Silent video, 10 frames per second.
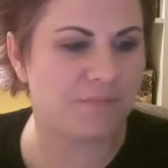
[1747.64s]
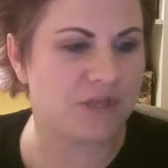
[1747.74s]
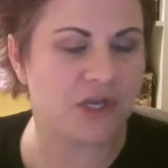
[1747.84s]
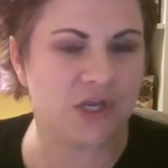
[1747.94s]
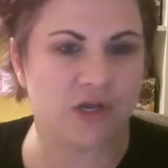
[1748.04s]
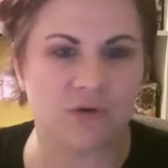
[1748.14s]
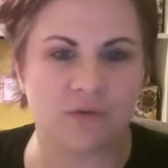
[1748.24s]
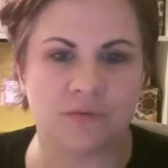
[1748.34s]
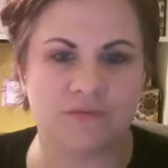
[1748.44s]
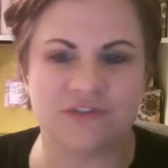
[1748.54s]
You
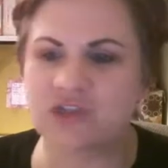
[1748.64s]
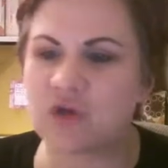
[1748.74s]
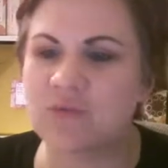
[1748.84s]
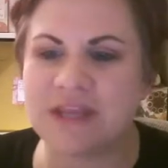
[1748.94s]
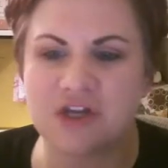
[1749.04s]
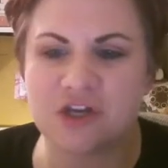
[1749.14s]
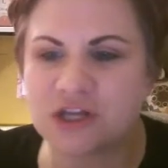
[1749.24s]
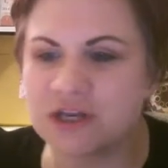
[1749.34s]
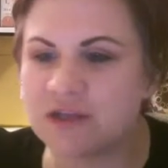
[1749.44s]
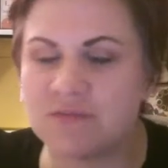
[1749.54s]
know, so many
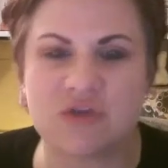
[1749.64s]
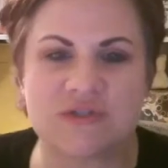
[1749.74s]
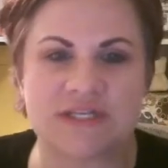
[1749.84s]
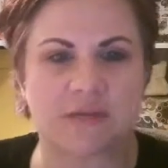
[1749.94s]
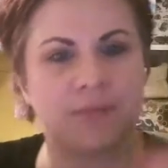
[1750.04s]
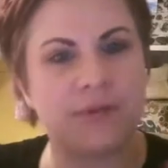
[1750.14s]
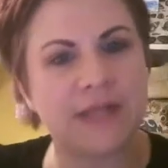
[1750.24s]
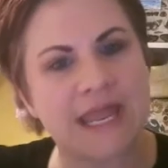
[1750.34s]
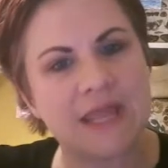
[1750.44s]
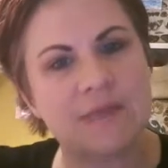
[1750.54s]
good music.
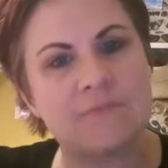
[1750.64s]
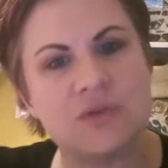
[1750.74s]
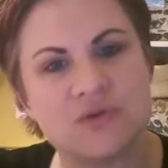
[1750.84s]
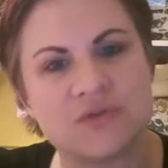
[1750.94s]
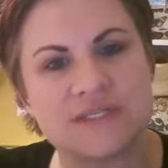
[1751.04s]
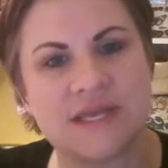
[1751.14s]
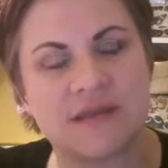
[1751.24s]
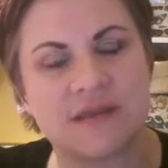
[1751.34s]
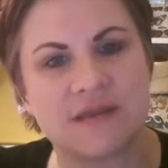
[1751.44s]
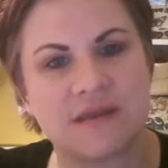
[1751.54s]
Play
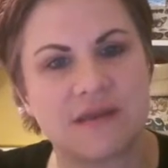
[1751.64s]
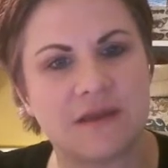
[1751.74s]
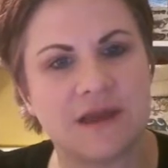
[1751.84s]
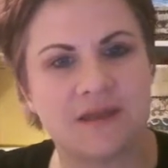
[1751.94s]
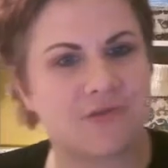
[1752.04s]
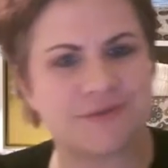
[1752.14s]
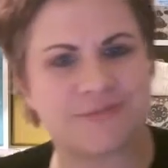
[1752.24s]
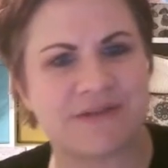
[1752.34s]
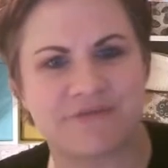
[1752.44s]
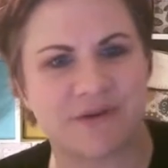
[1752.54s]
music. I use
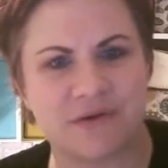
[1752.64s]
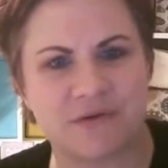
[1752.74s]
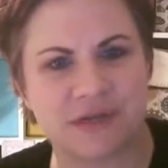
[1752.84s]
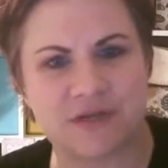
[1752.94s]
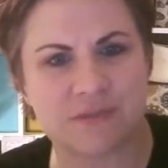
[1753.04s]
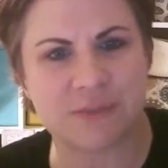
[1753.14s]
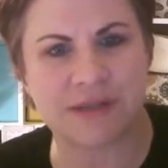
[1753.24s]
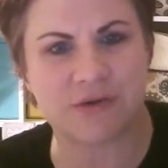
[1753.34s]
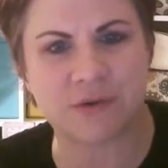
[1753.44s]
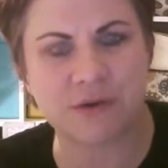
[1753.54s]
my phone. I use
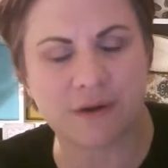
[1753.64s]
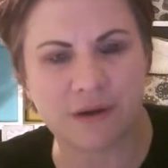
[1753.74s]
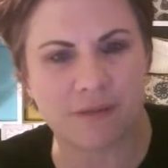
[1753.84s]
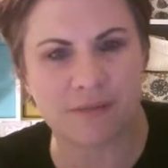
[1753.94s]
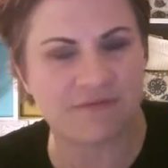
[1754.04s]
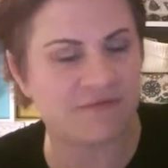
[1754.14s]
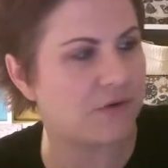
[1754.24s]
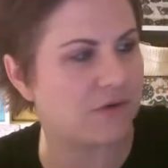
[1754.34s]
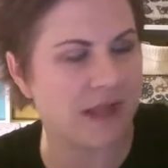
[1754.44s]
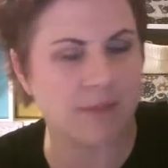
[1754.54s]
Pandora on my
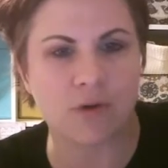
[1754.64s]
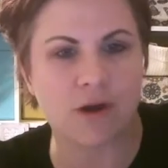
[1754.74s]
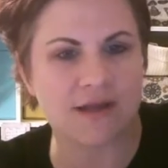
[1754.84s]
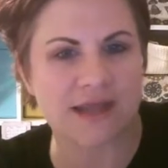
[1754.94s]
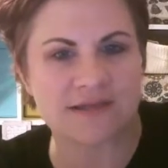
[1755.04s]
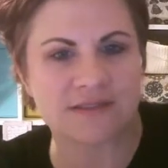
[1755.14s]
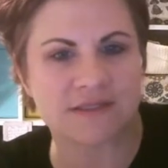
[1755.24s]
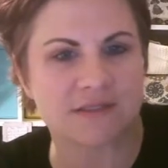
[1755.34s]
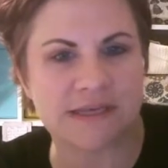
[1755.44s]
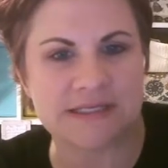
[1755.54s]
phone and I broadcast
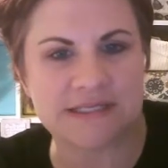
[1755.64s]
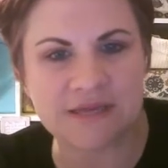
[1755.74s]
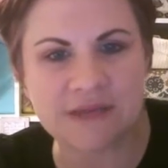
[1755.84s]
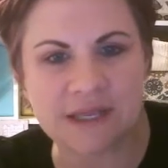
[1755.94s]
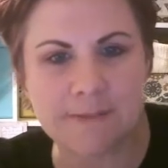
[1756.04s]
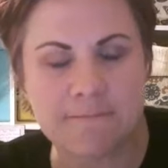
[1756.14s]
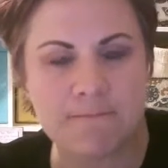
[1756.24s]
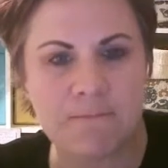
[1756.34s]
it to my TV.